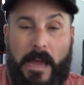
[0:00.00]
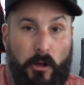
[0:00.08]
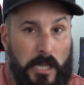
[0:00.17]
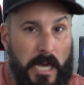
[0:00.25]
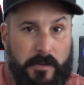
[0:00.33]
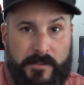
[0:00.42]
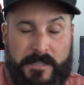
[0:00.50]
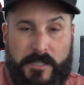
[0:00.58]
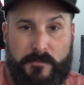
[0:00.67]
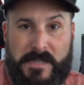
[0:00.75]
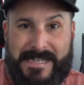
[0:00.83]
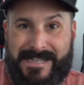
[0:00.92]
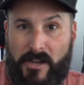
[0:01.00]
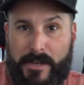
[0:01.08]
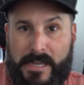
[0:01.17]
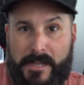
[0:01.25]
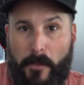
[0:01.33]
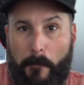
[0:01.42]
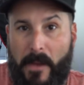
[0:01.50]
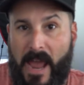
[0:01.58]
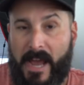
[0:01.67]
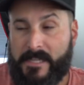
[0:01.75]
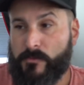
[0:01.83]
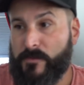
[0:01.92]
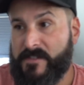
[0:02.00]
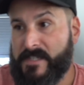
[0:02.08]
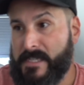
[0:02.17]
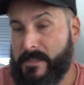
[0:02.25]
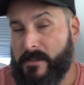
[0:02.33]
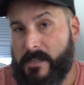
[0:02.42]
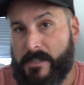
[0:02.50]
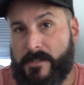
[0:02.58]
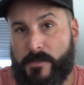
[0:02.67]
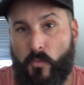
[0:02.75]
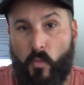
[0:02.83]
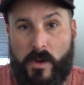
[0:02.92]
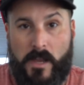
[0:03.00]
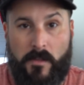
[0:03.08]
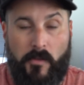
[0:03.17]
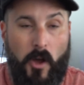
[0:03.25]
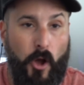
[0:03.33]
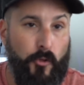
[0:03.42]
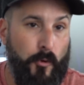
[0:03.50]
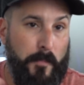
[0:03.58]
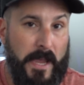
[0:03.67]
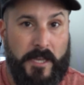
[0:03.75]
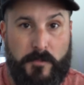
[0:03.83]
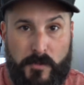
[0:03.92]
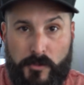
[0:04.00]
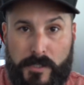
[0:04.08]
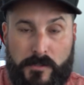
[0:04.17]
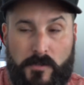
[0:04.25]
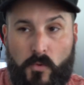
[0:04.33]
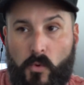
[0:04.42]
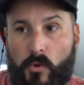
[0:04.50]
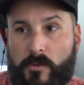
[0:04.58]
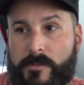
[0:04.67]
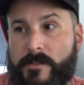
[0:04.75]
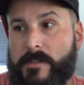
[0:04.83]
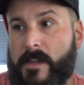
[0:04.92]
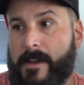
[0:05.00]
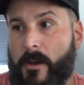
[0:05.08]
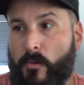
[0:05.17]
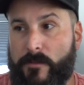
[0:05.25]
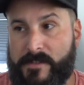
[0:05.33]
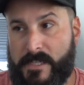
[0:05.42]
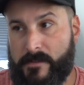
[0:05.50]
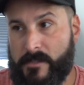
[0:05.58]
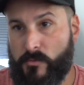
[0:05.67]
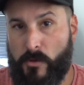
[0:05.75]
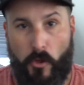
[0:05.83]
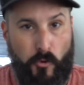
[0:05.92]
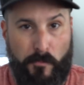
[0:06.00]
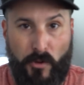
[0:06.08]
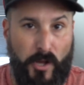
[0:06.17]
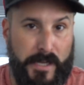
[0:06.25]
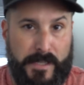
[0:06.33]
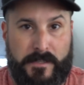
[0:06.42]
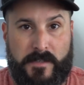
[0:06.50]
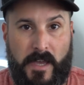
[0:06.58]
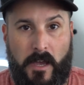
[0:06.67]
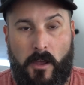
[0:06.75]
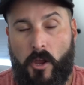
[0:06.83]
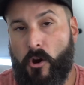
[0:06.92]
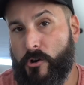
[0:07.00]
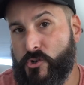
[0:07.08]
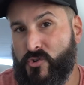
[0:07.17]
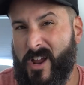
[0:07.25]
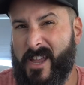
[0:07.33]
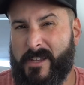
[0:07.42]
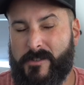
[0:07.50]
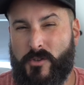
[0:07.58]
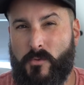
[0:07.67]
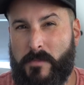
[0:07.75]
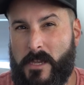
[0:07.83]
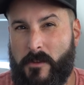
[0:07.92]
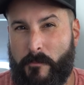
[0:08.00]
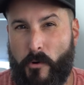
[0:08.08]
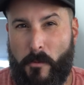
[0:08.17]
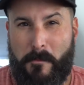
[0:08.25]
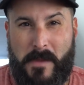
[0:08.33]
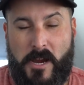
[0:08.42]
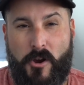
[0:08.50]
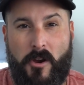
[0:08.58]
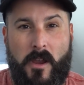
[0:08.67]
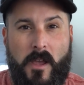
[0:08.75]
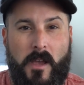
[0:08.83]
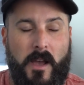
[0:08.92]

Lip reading: Now, a lot of this has been done in the past. We've seen this with other page building tools. We've seen this with other plugins that are trying to be the premier